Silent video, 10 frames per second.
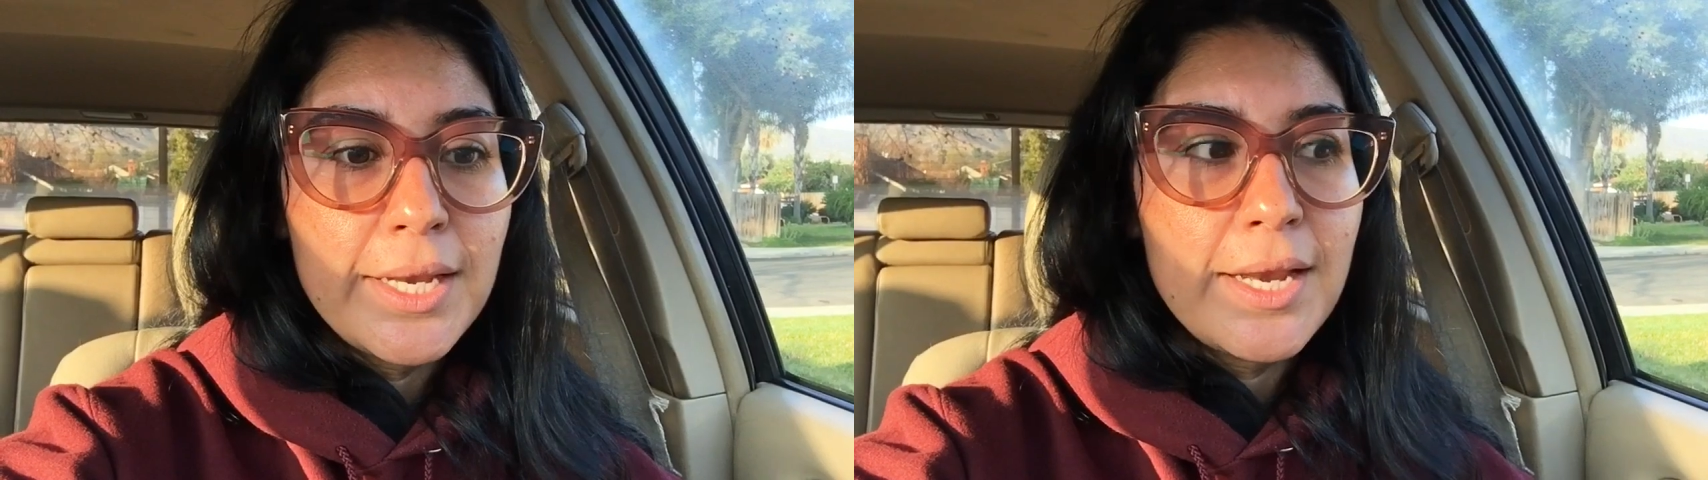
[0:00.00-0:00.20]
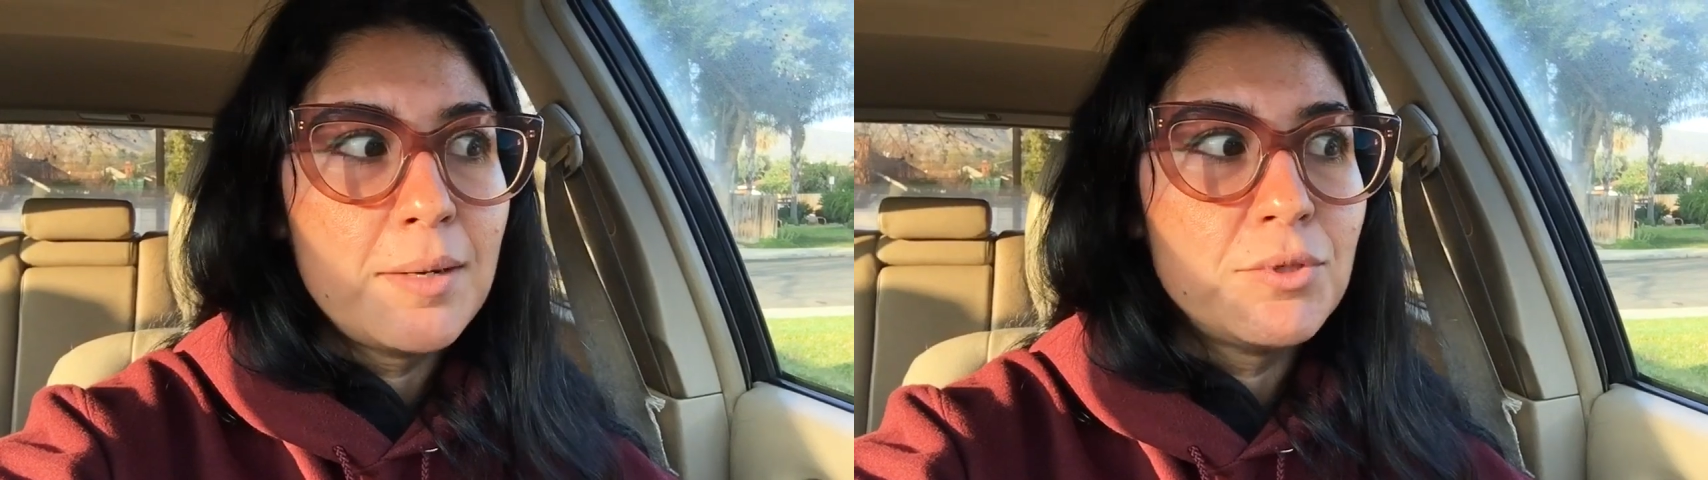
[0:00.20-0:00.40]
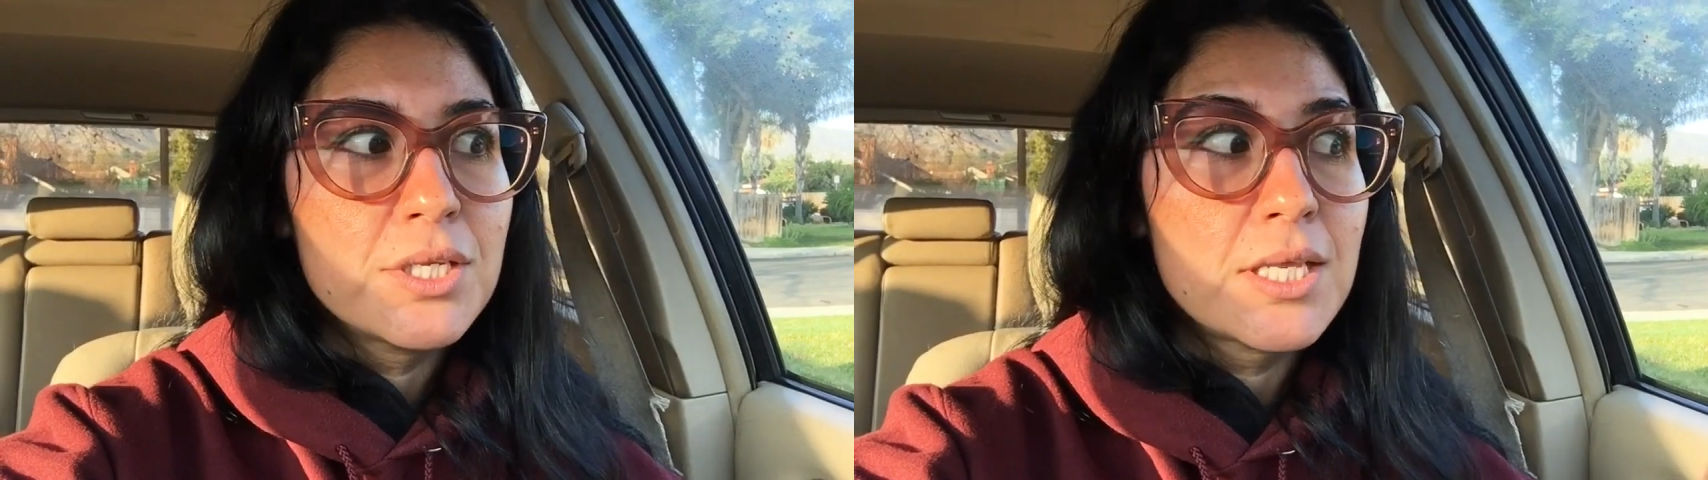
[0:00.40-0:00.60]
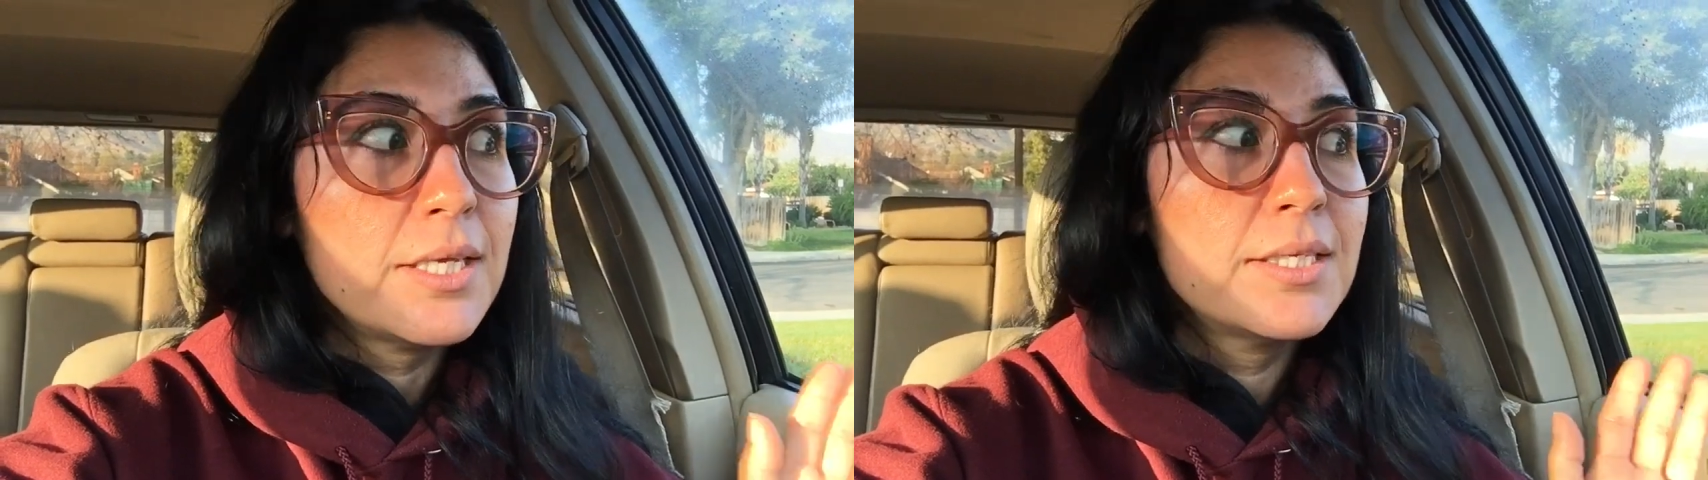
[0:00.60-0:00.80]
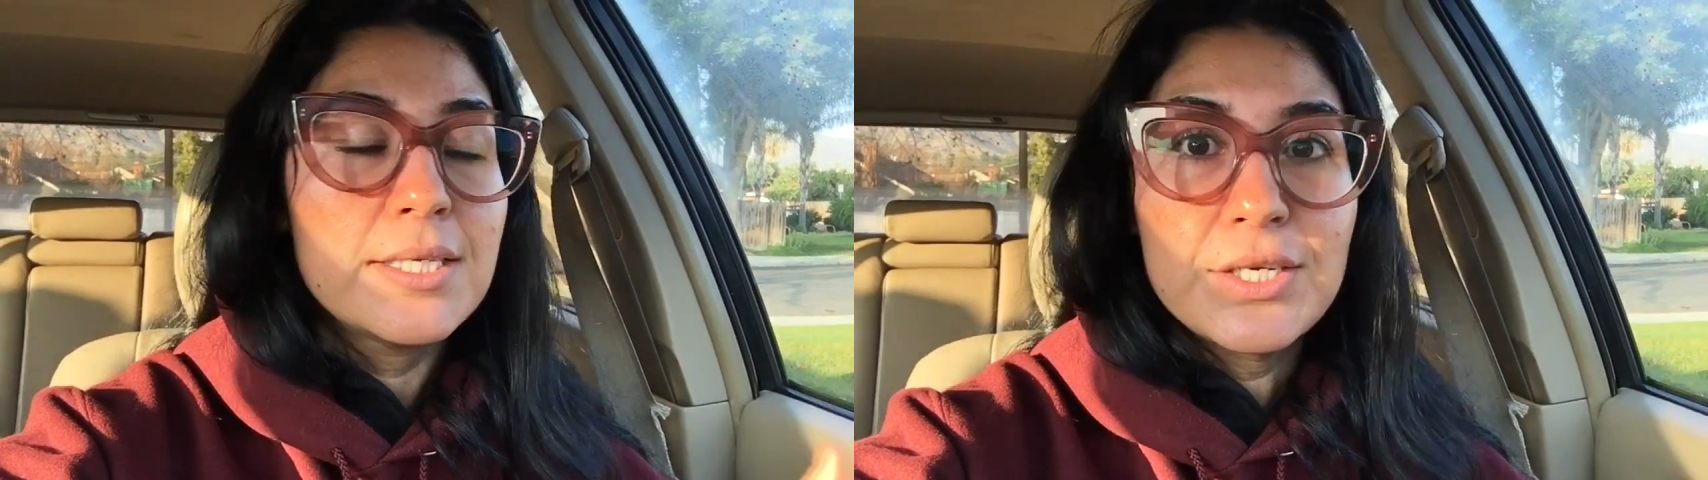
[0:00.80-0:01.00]
and I'm just like,
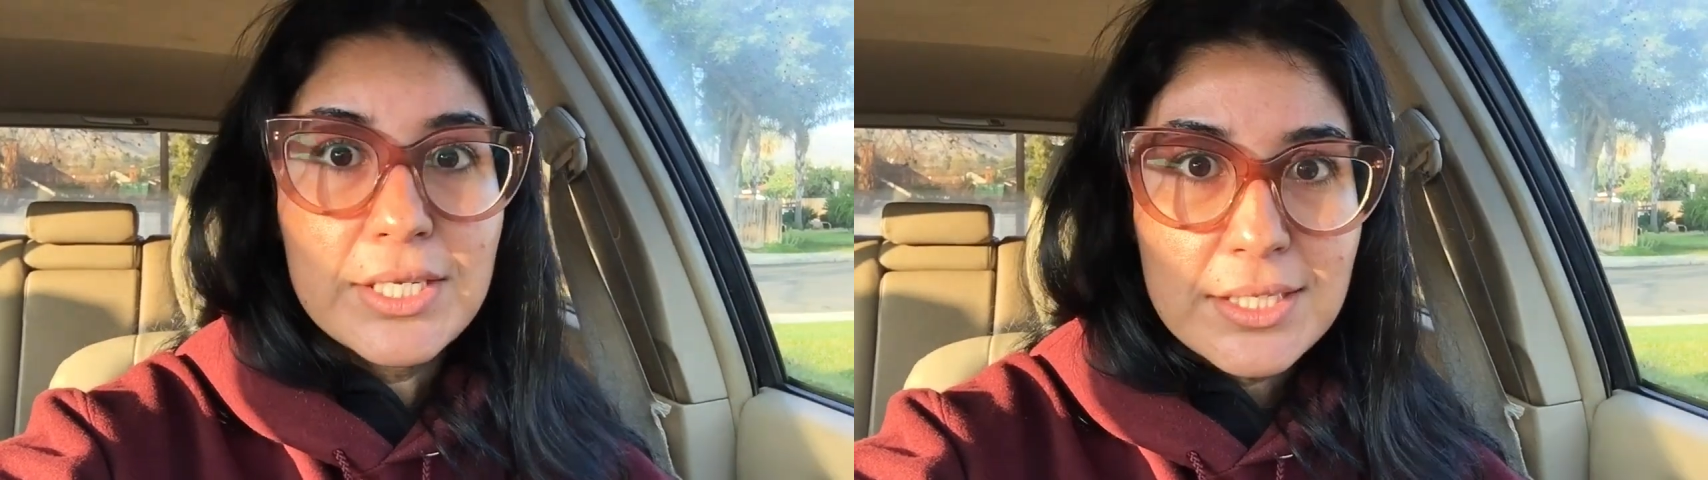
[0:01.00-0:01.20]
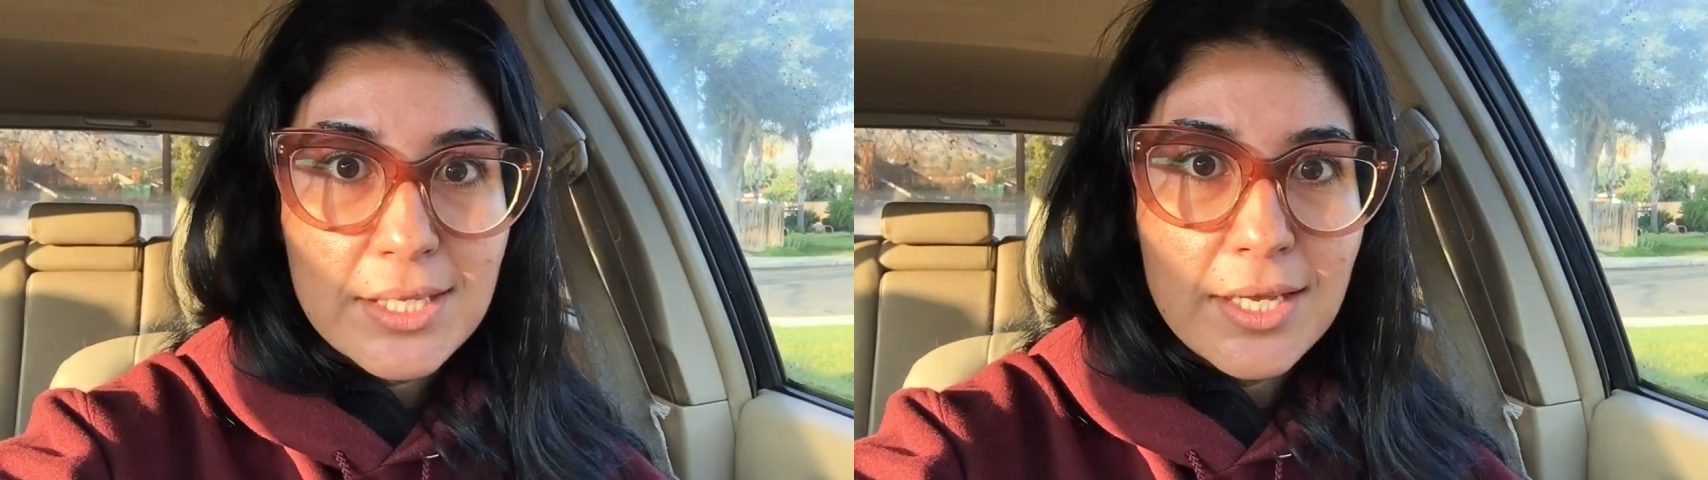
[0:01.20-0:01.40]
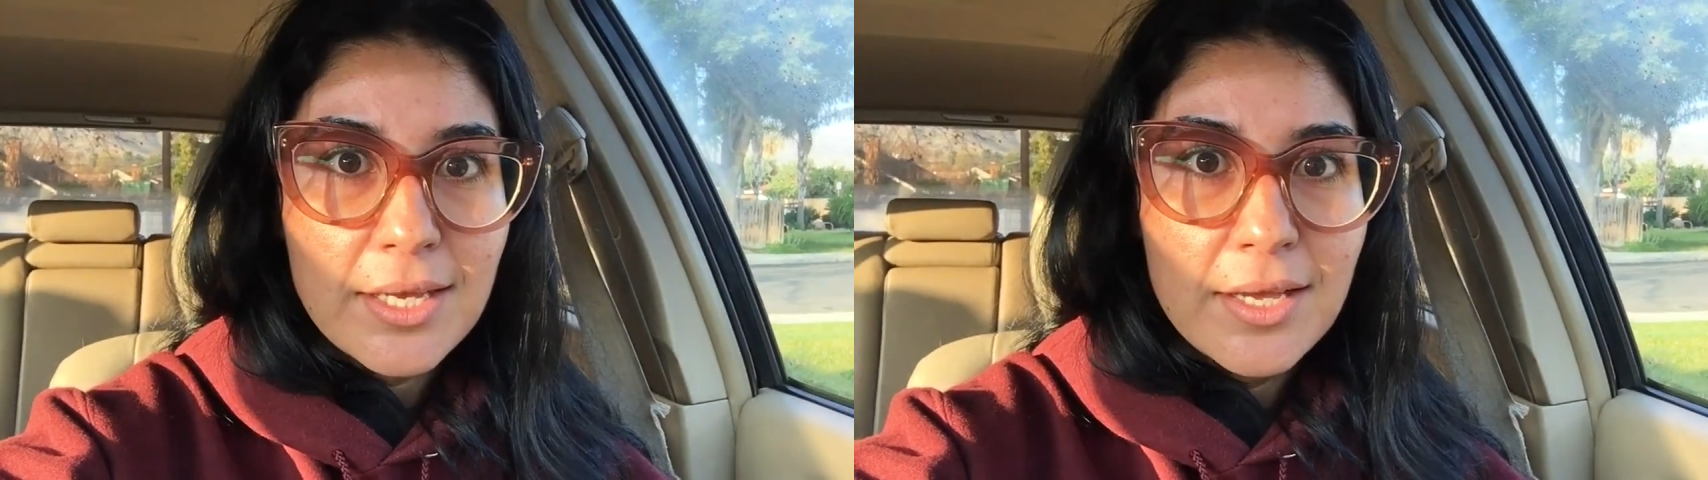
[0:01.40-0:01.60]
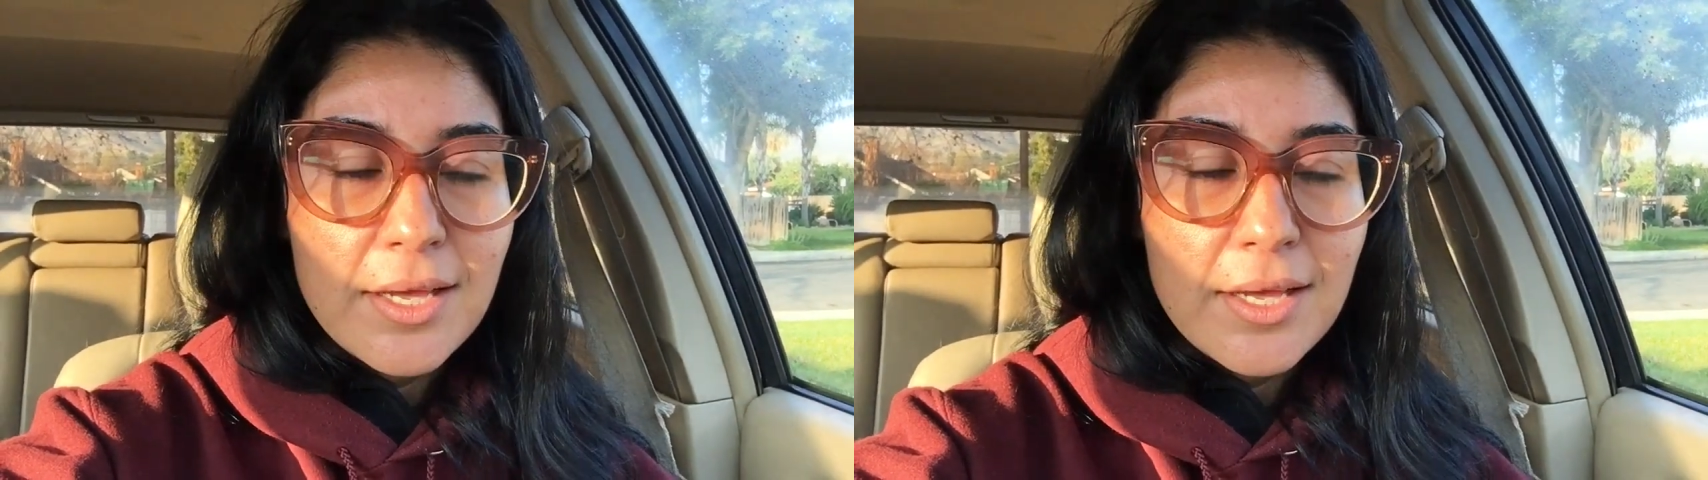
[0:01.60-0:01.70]
seriously?